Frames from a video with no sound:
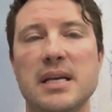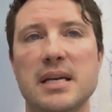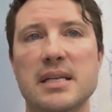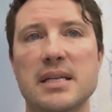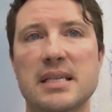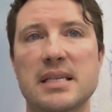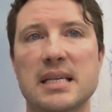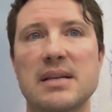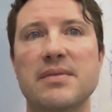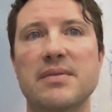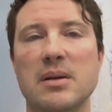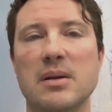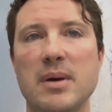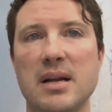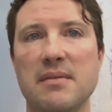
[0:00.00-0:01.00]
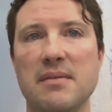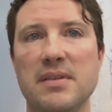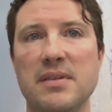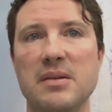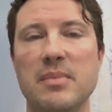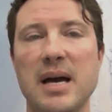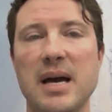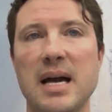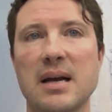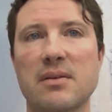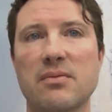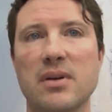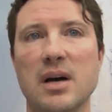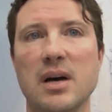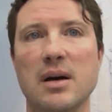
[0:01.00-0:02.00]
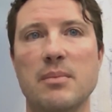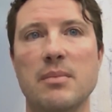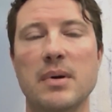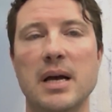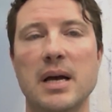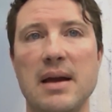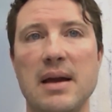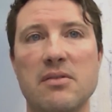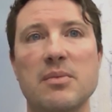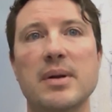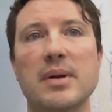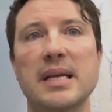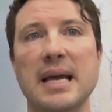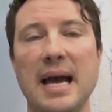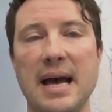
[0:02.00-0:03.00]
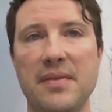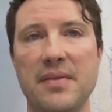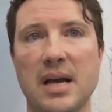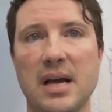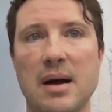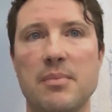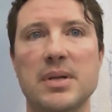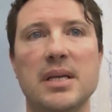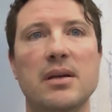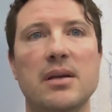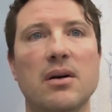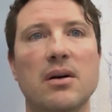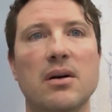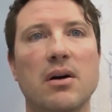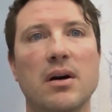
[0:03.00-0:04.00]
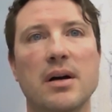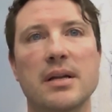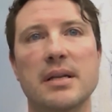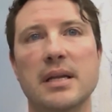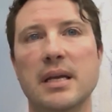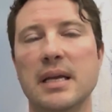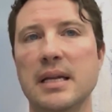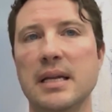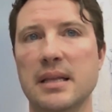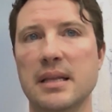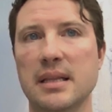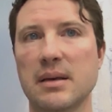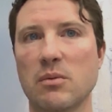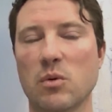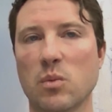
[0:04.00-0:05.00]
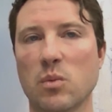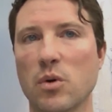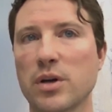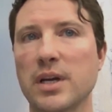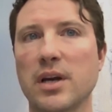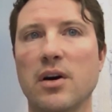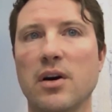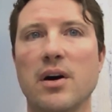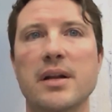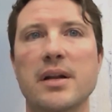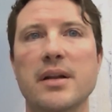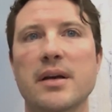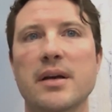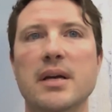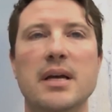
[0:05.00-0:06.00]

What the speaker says: a significant amount of feedback from everybody at the company on anything that we're working on.